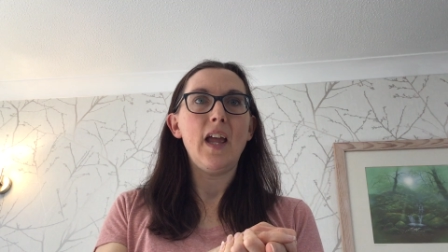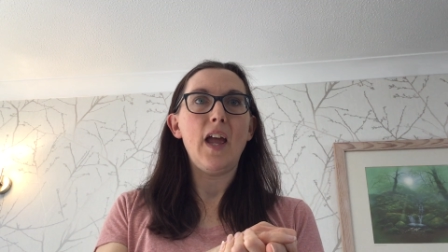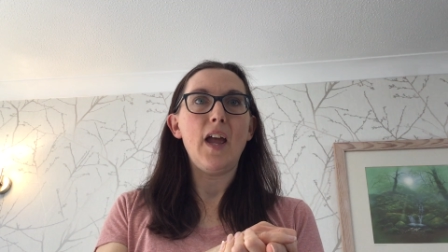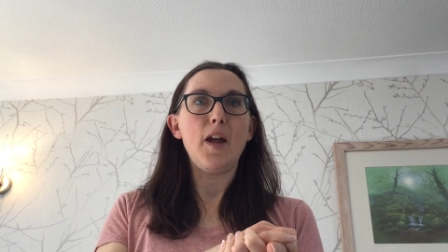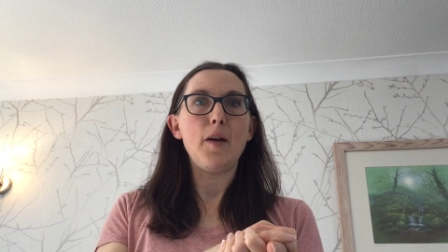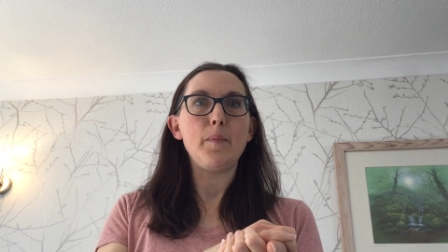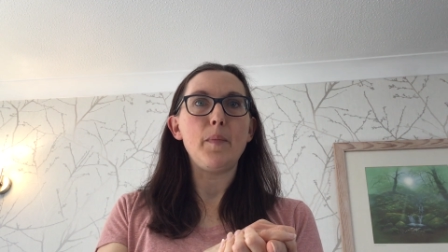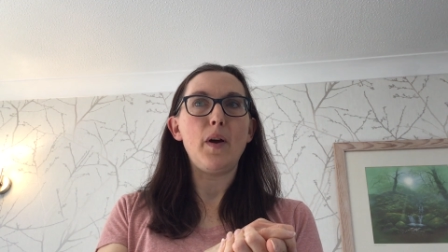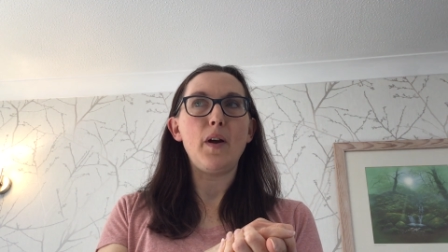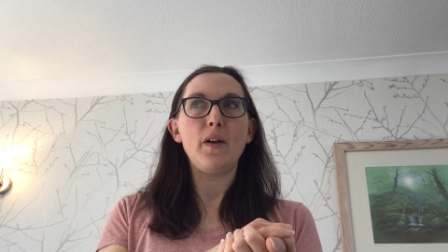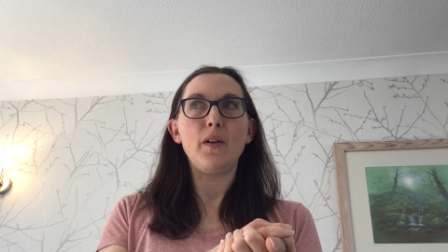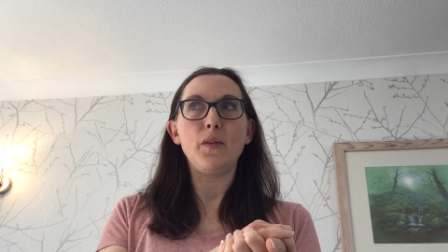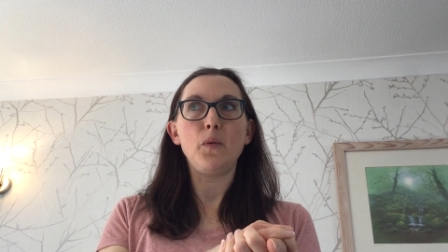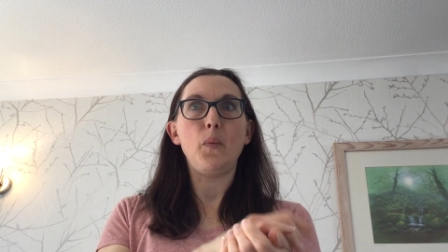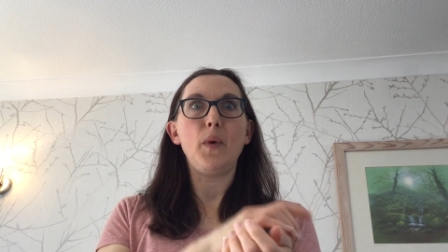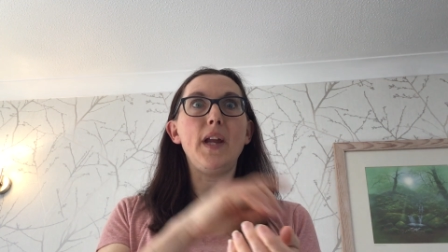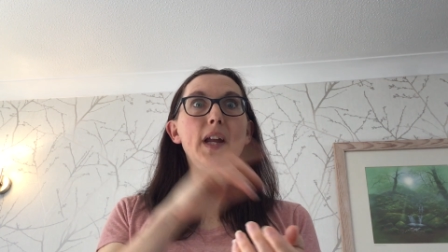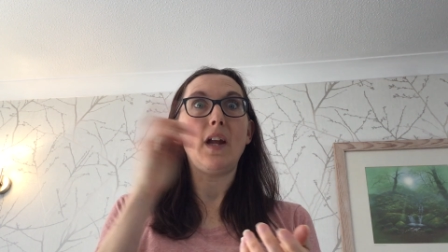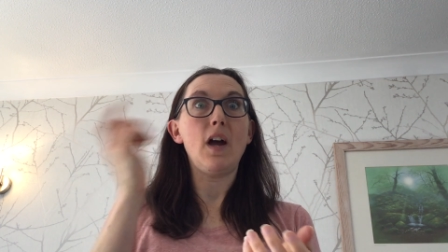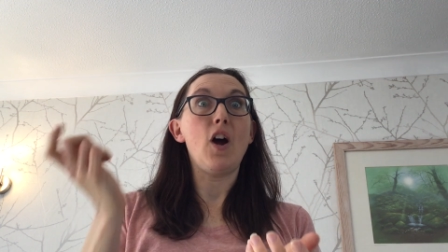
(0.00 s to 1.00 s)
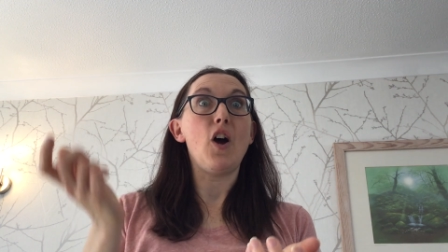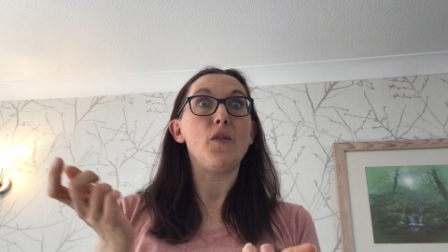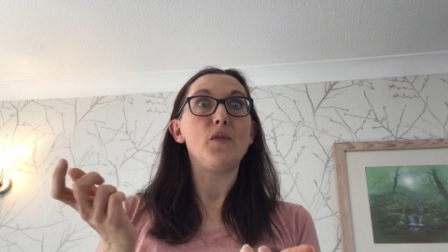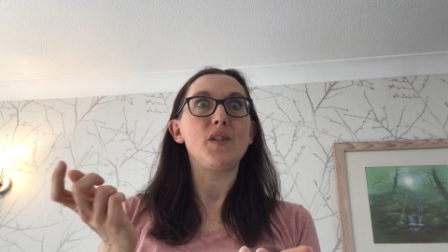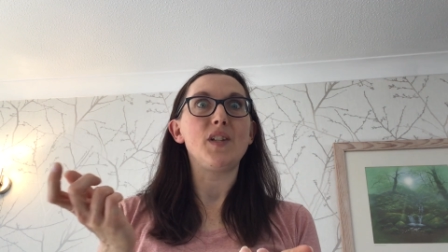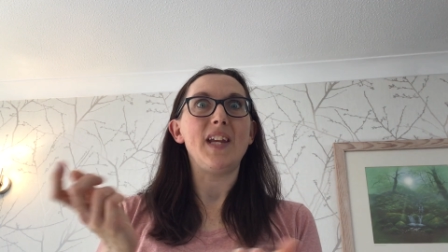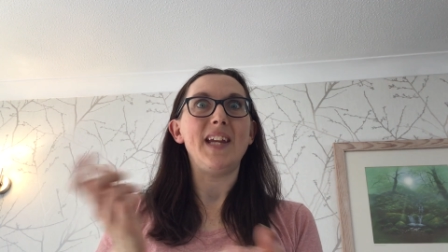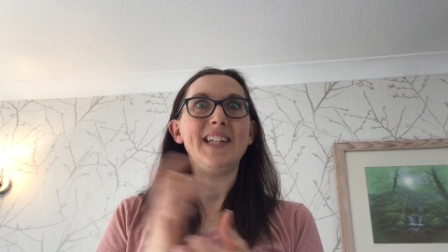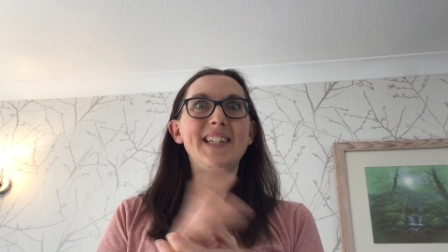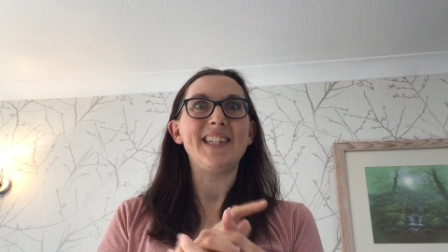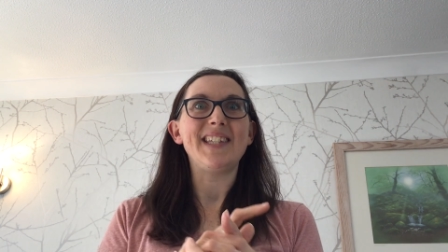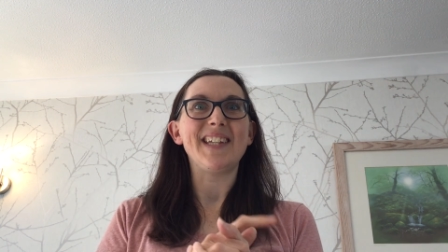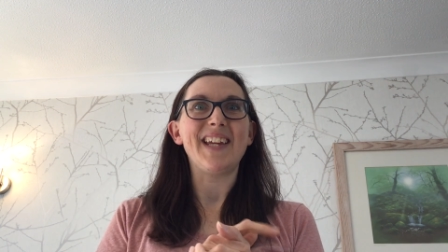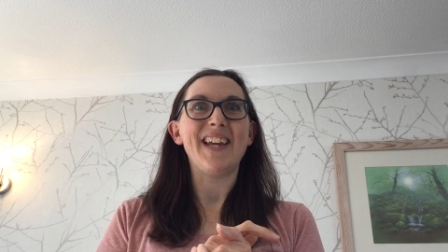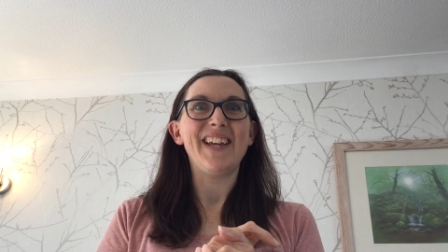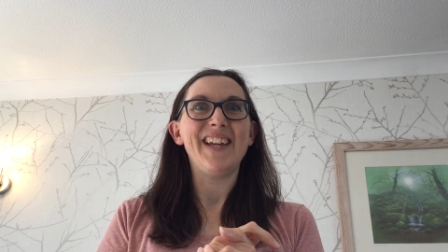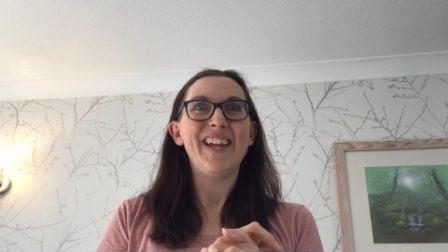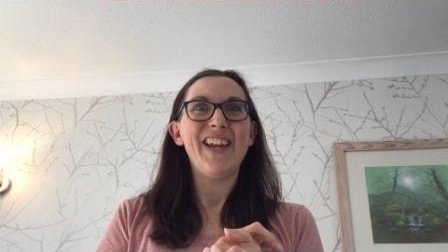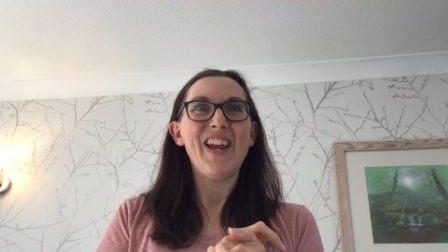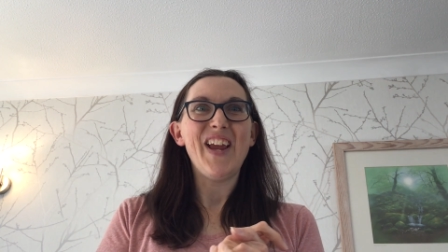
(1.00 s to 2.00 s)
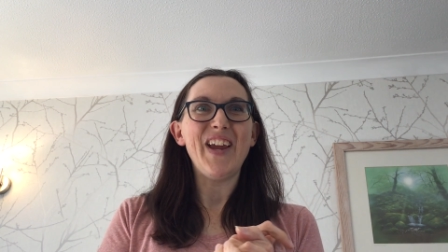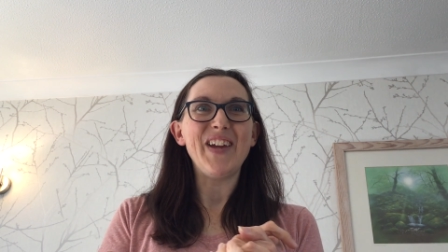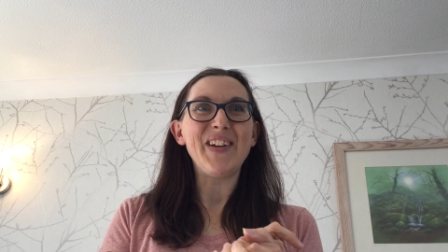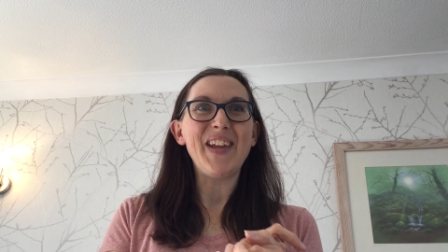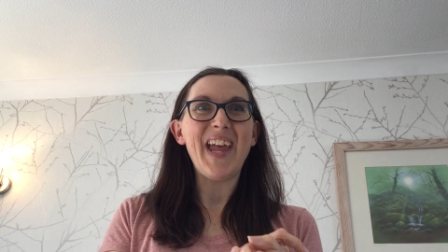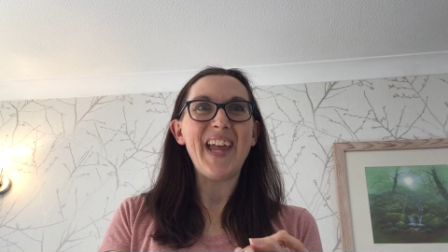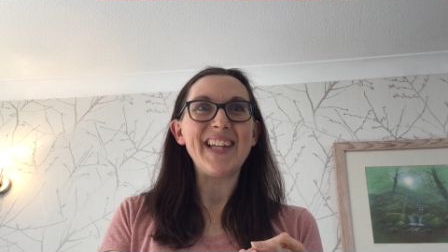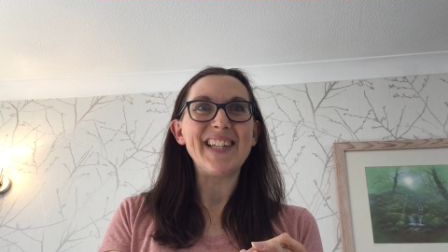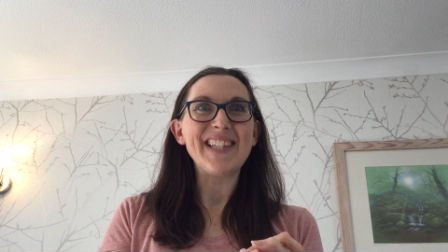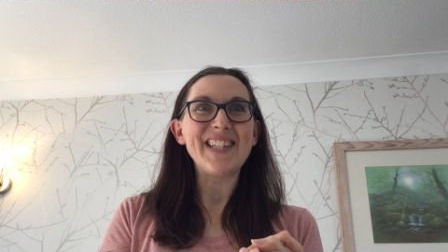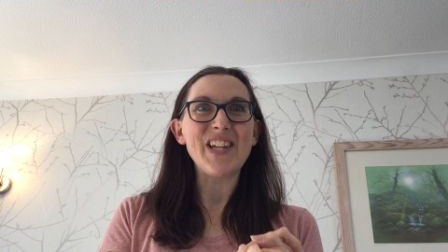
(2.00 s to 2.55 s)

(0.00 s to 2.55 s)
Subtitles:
or the week after Easter. Okay,